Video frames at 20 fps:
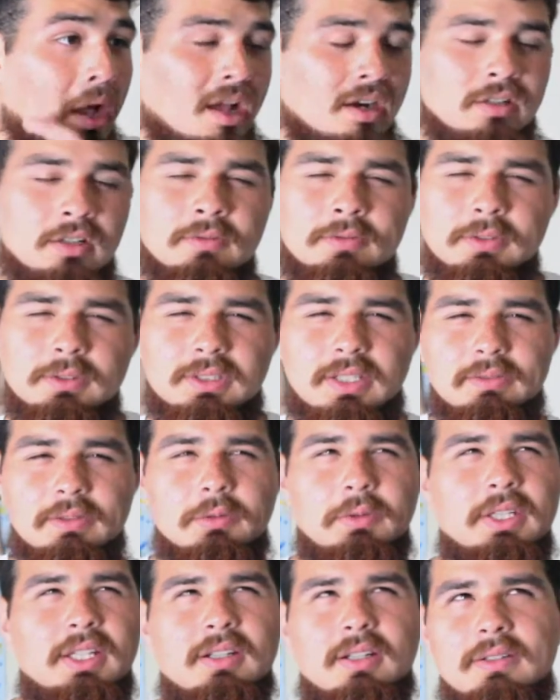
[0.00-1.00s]
I don't know if it was
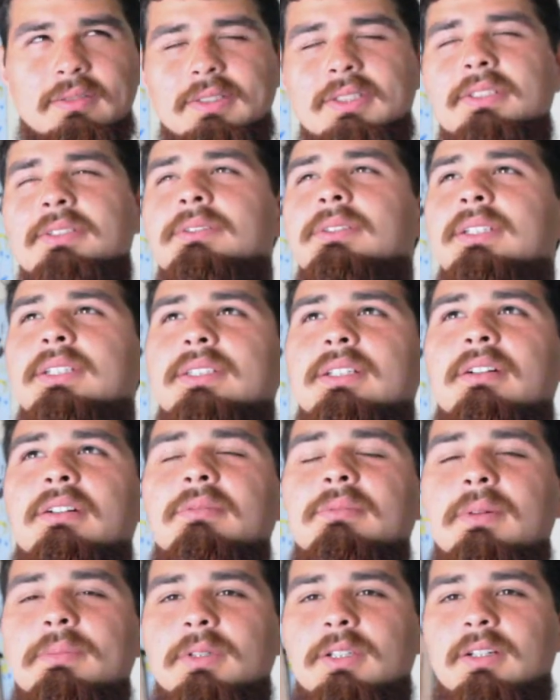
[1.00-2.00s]
every week or every two weeks. I
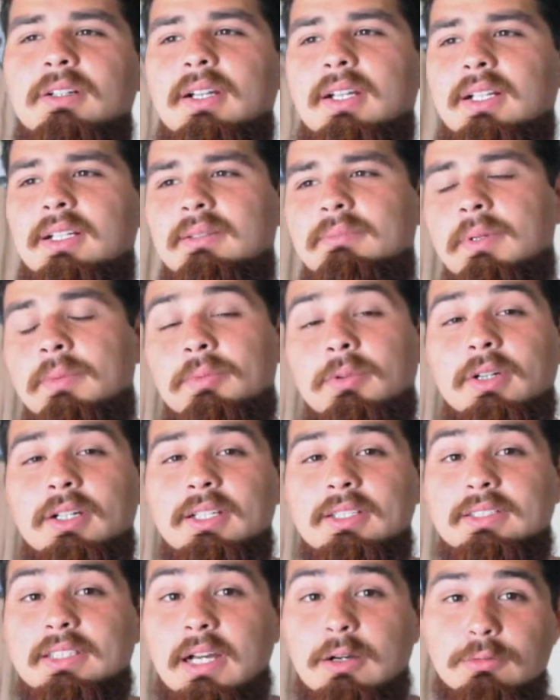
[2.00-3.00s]
don't remember correctly. But
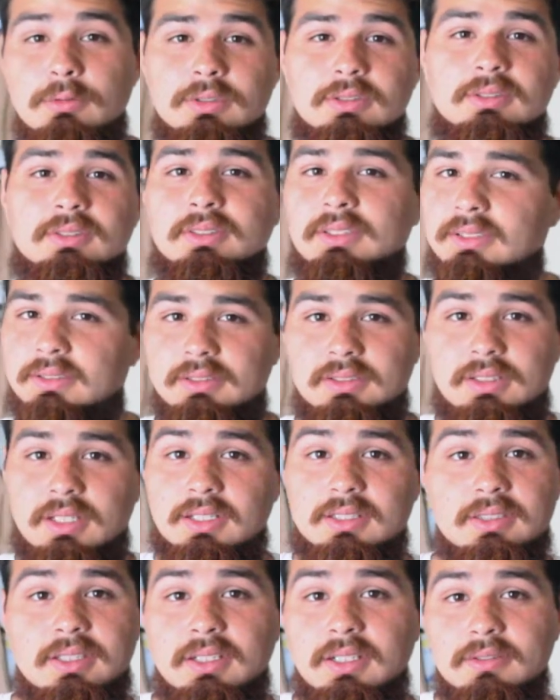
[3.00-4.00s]
point is, I was
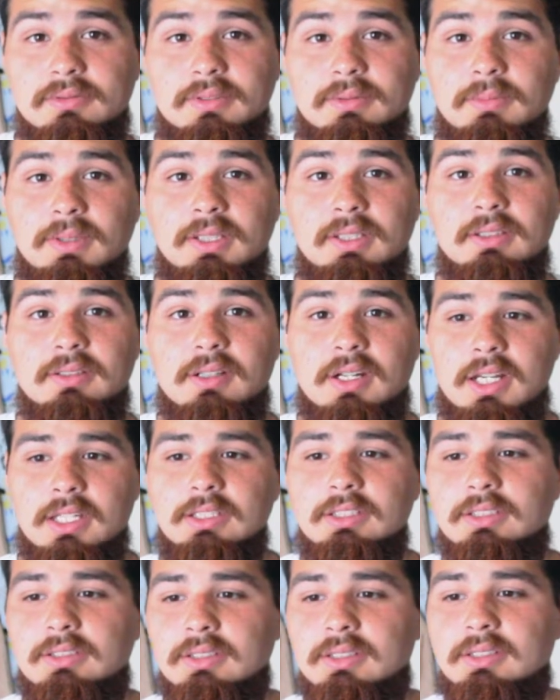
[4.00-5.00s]
just enough for me. You know, I
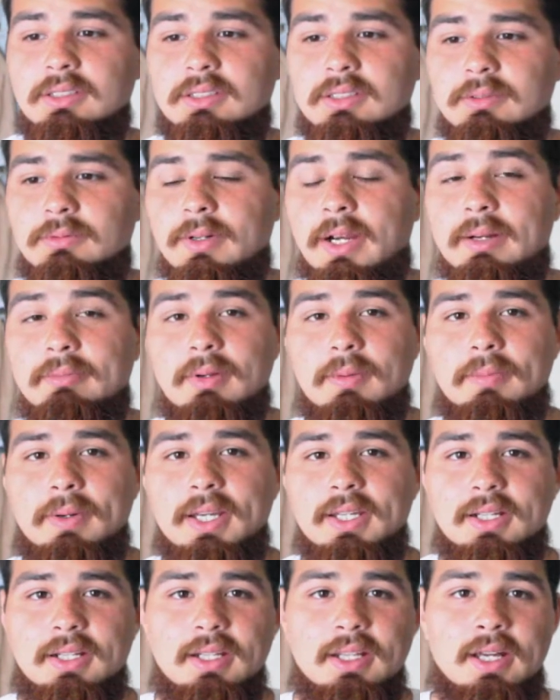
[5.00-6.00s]
used to ride my
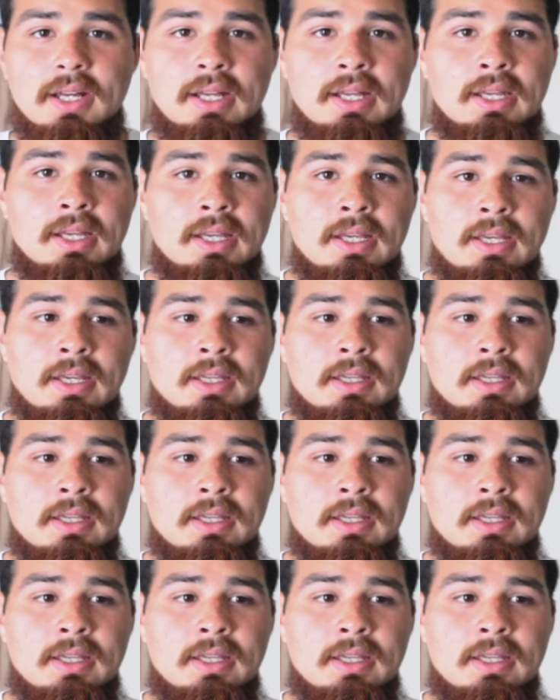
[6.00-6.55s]
bike a lot.